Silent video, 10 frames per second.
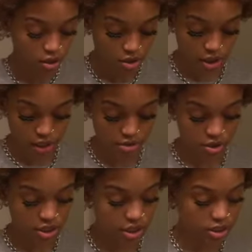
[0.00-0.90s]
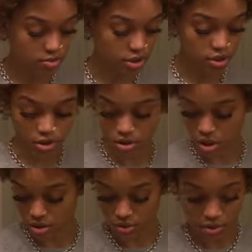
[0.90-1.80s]
Okay, so let's get to mixing this
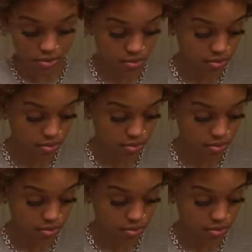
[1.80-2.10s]
color up.